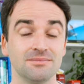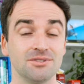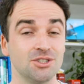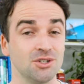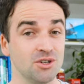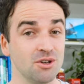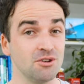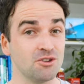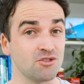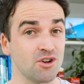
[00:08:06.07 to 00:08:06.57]
Do
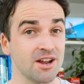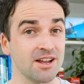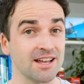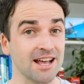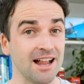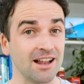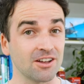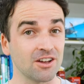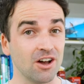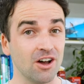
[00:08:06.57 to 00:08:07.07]
you drink
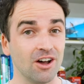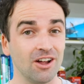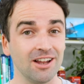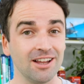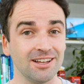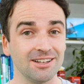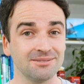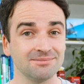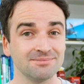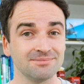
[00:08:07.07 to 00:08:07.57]

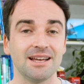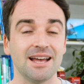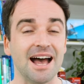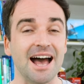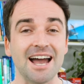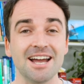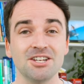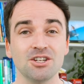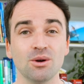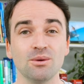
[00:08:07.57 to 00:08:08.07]
alcohol?
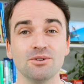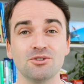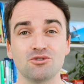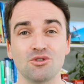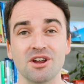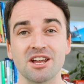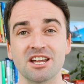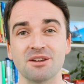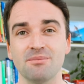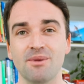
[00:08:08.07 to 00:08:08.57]
I don't
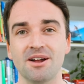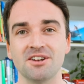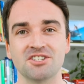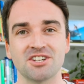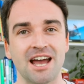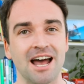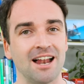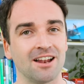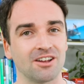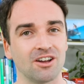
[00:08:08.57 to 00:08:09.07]
drink much
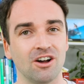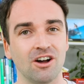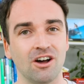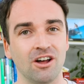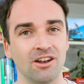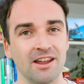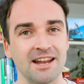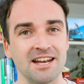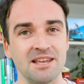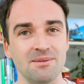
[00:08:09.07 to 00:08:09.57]

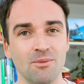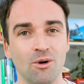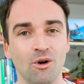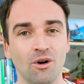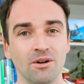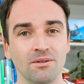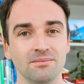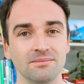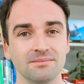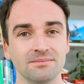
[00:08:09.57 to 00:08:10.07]
alcohol anymore.